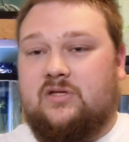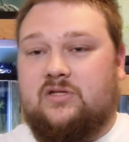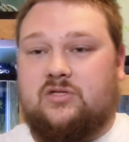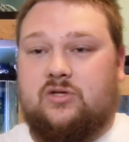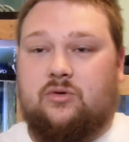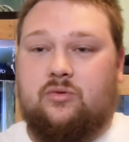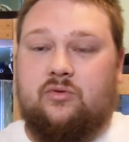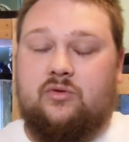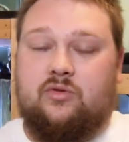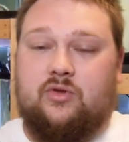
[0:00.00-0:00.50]

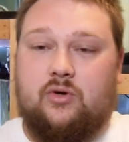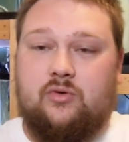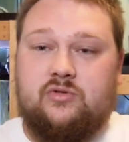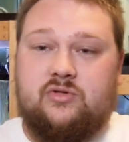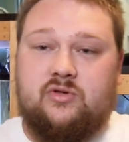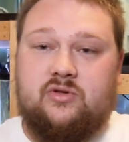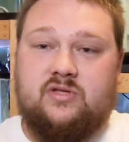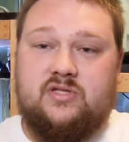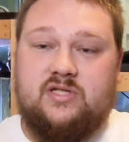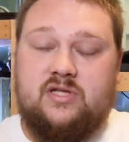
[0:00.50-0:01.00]
So
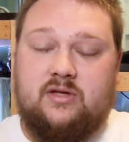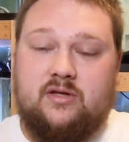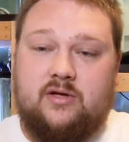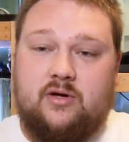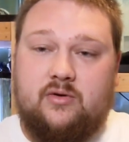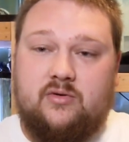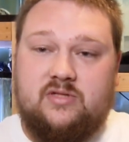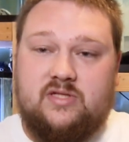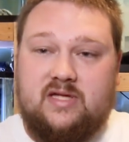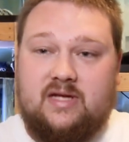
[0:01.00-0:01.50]
those are the
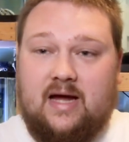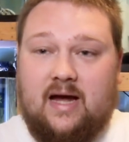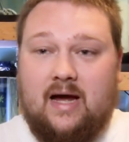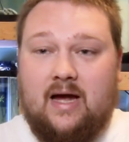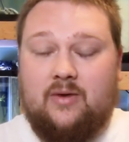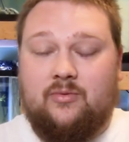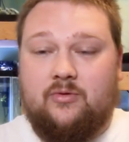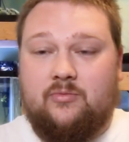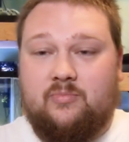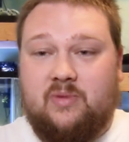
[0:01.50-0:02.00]
silicones that
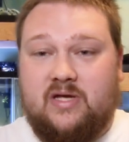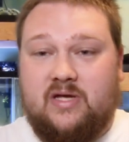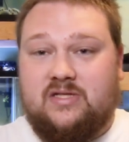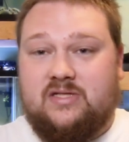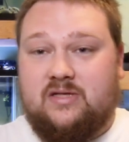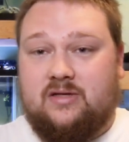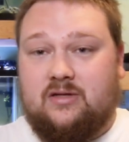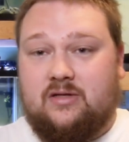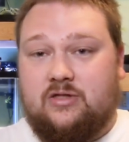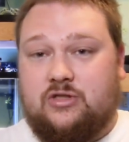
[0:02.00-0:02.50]
I would
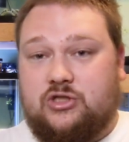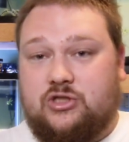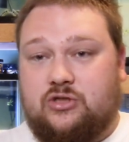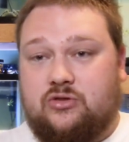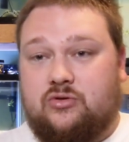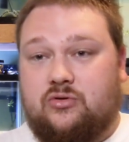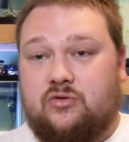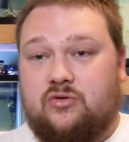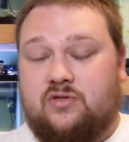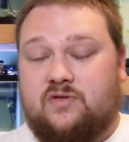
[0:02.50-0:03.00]
basically
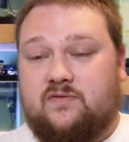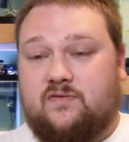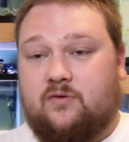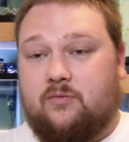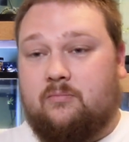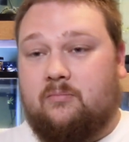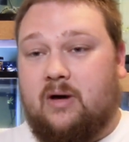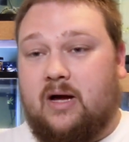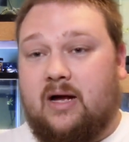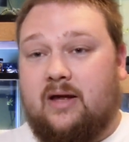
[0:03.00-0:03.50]
choose
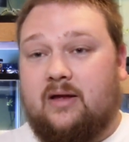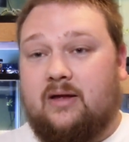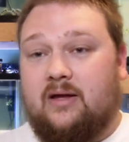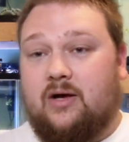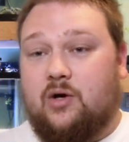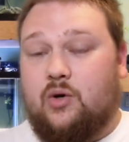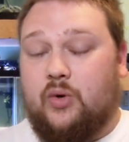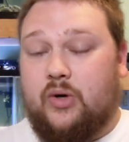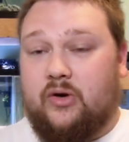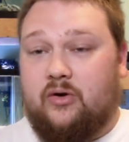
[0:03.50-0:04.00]
for my
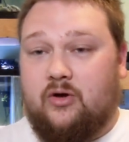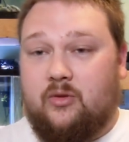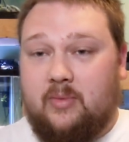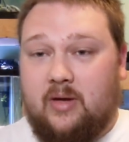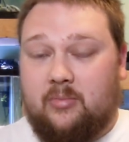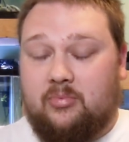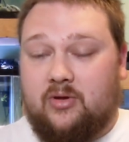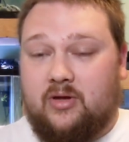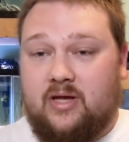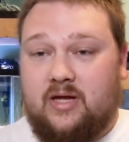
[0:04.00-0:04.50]

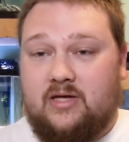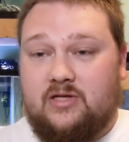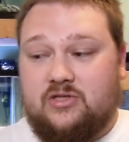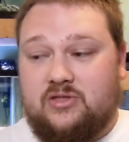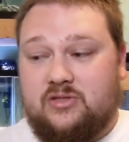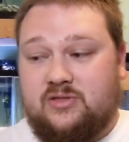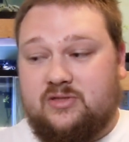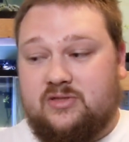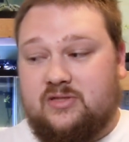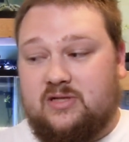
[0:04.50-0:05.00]
aquarium
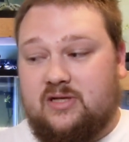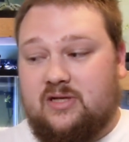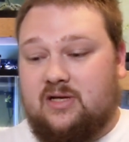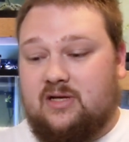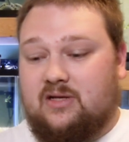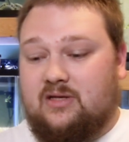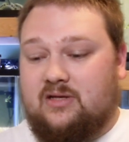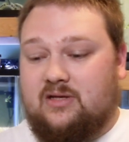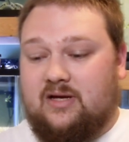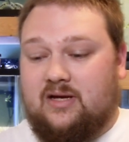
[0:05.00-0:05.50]
applications.
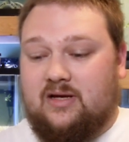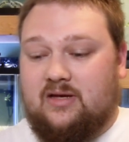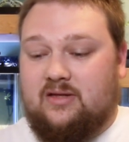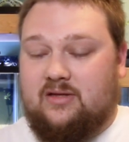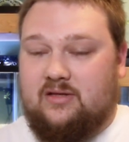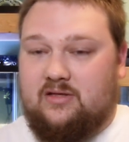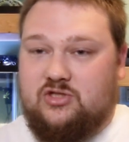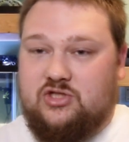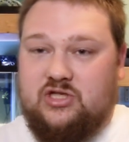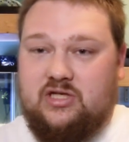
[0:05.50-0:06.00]
You
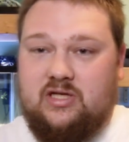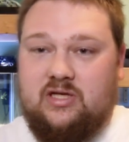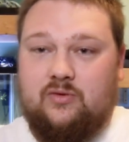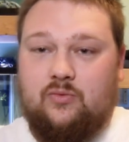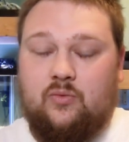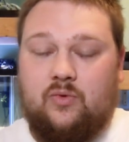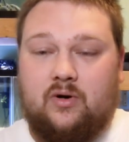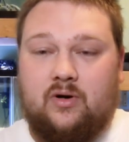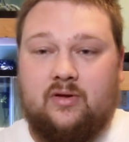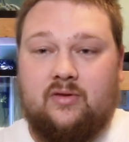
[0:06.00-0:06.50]
got the
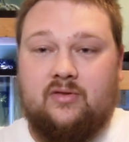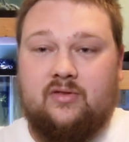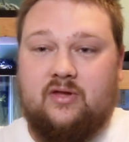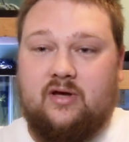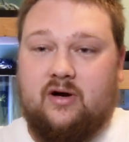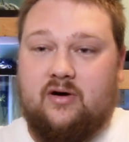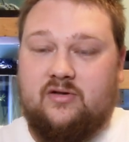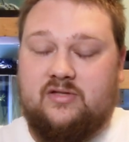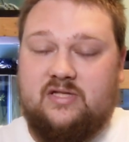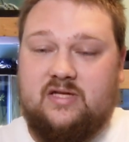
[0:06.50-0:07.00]
GE1,
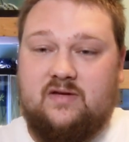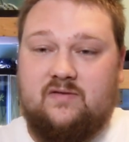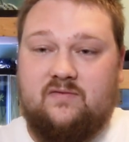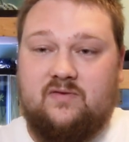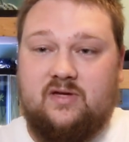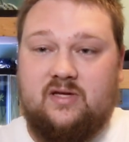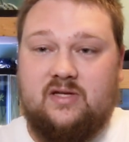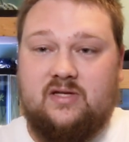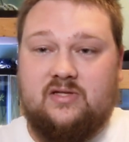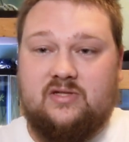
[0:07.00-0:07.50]
the
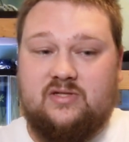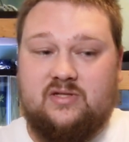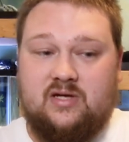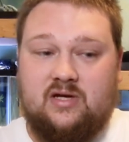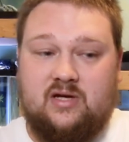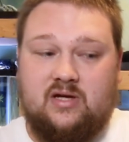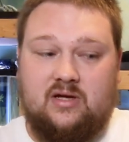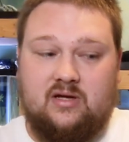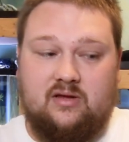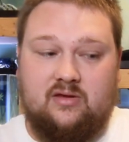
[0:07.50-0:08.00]
RTVs,
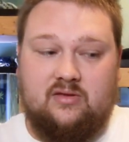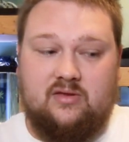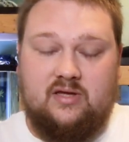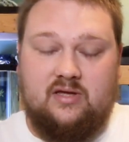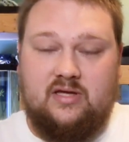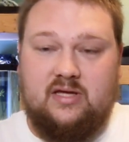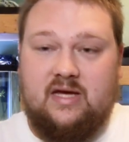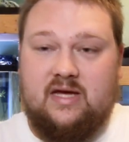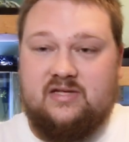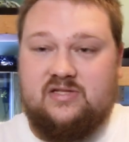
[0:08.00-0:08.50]

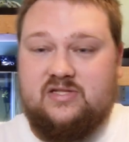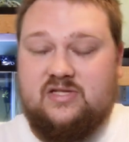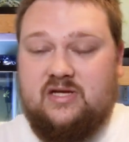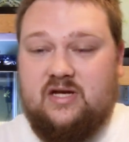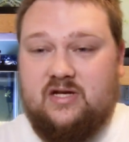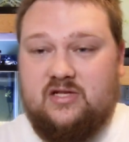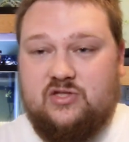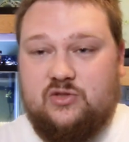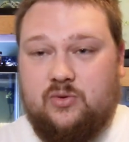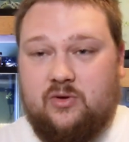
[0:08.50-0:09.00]
the
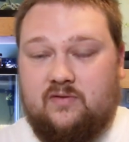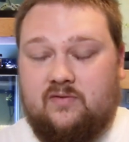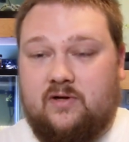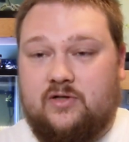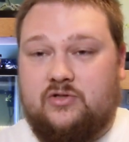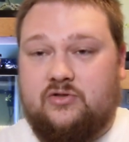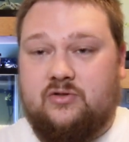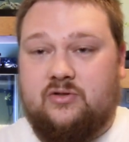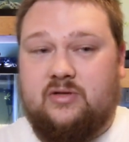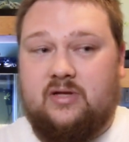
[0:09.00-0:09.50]

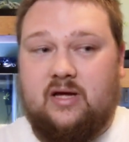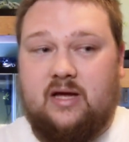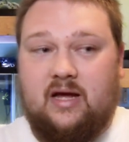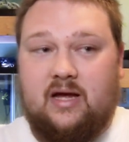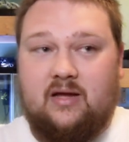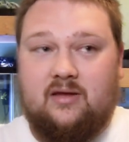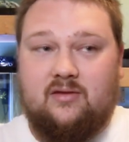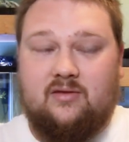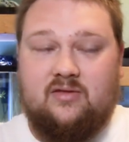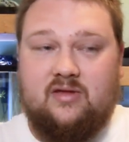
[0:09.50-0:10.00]
SCS1200,
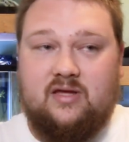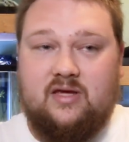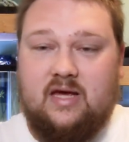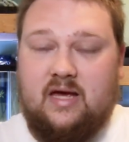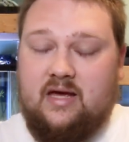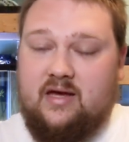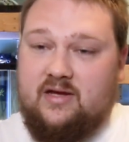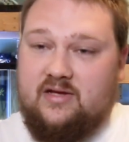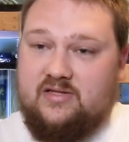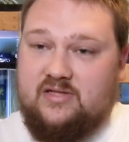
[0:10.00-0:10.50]
and
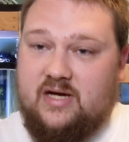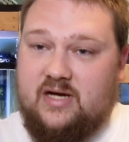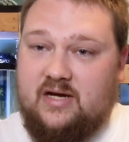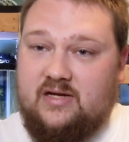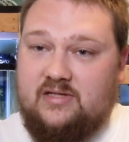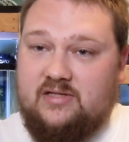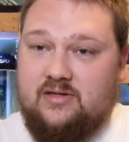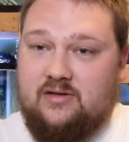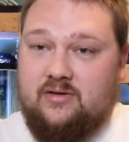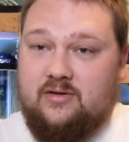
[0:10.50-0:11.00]
the
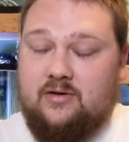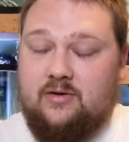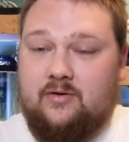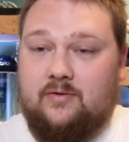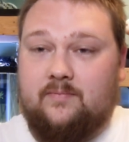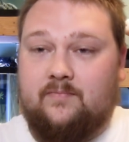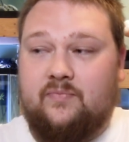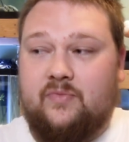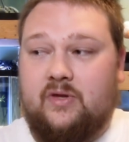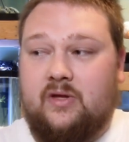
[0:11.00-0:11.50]
ASI
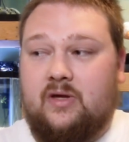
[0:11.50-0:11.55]
silicone.